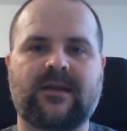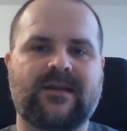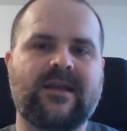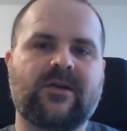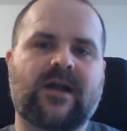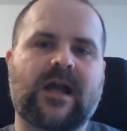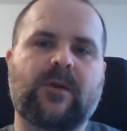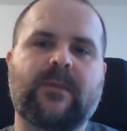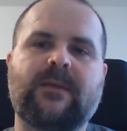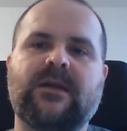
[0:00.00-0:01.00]
here I
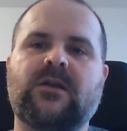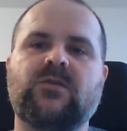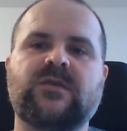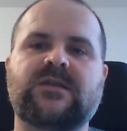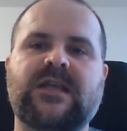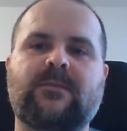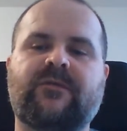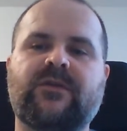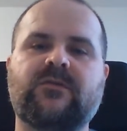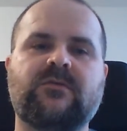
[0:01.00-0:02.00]
will maybe lose some
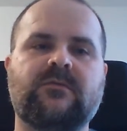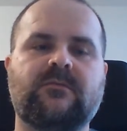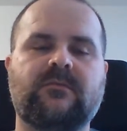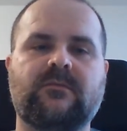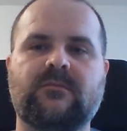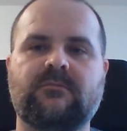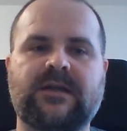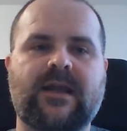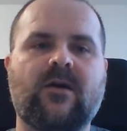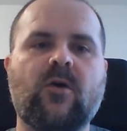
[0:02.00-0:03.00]
of you, but
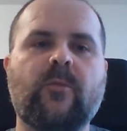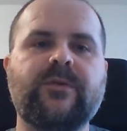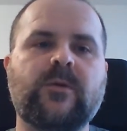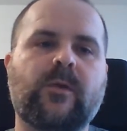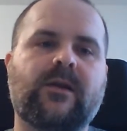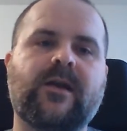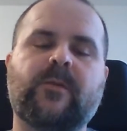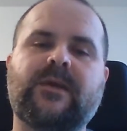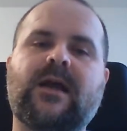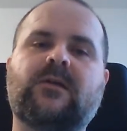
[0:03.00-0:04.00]
I hope you will hear
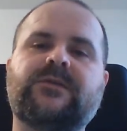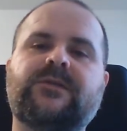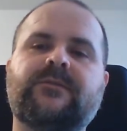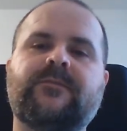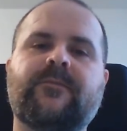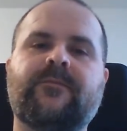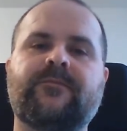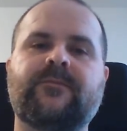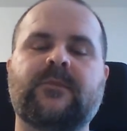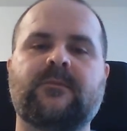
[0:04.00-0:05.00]
me out.
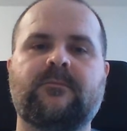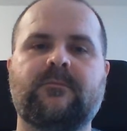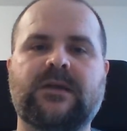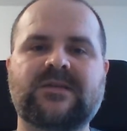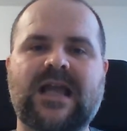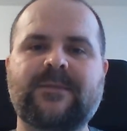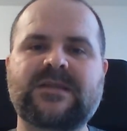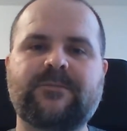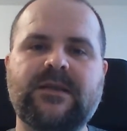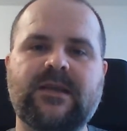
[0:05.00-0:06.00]
Because I am
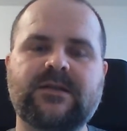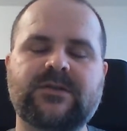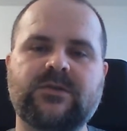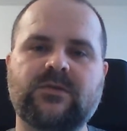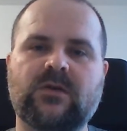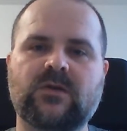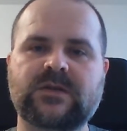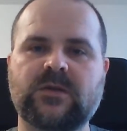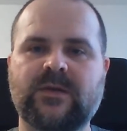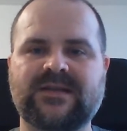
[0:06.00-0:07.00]
speaking to you
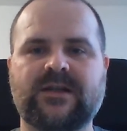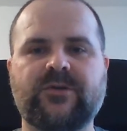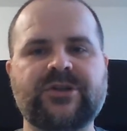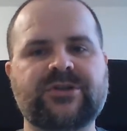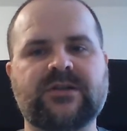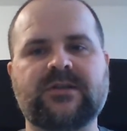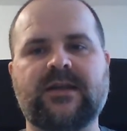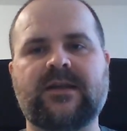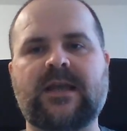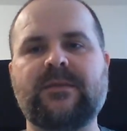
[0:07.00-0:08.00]
also as a Christian,
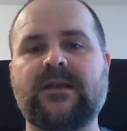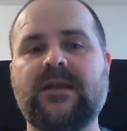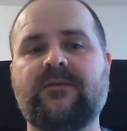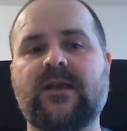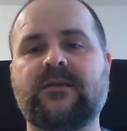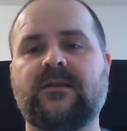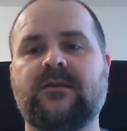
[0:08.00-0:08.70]
and I believe that